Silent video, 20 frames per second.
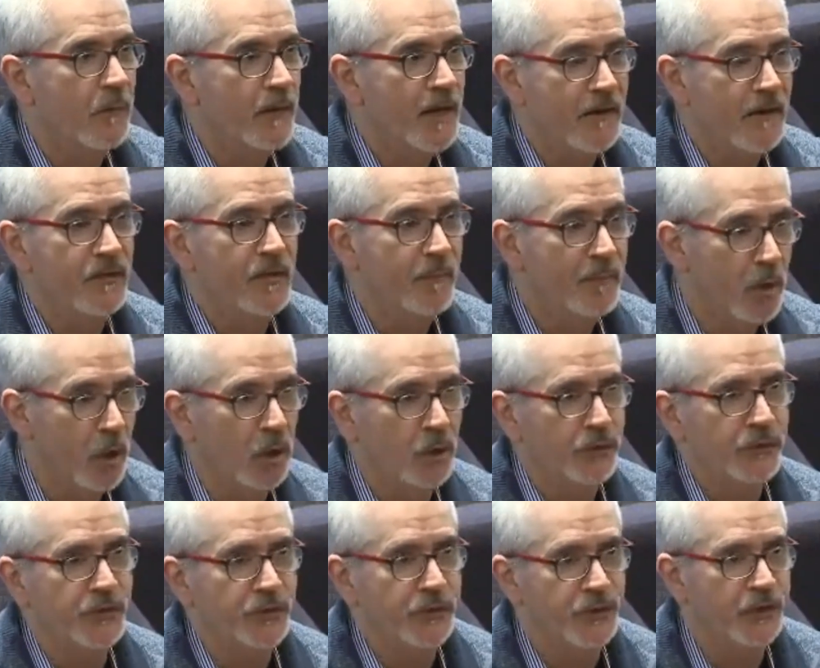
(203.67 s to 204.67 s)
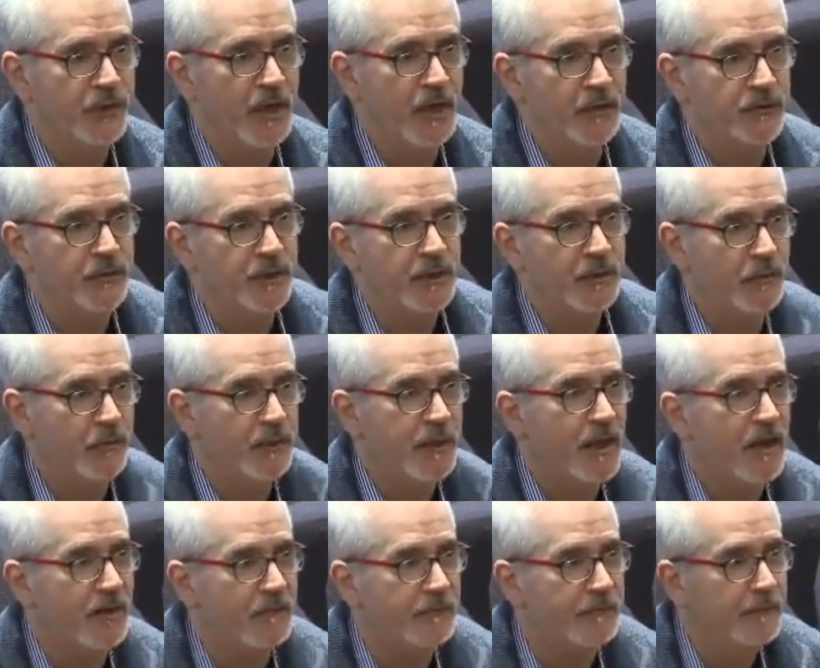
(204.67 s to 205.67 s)
why we have the paltry success rates that
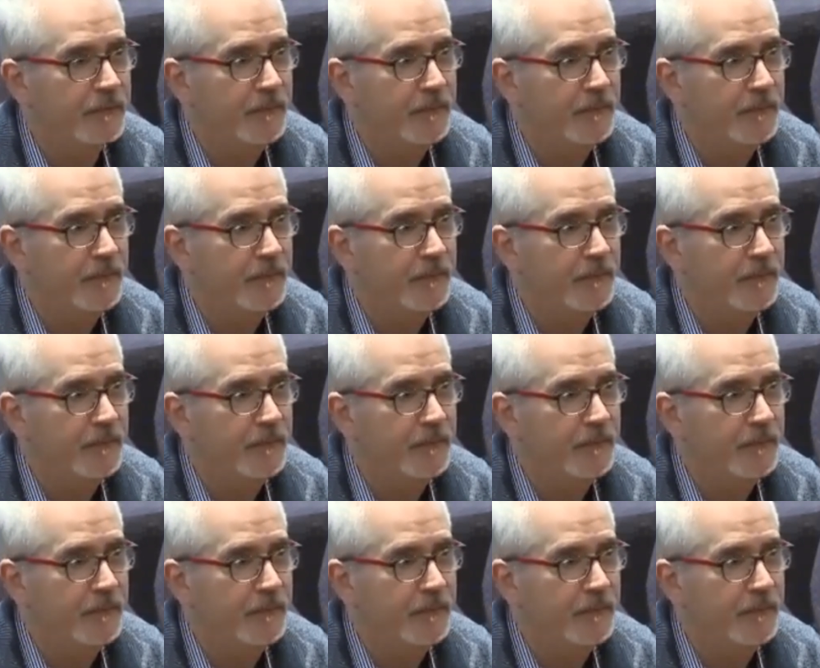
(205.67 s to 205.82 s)
we have.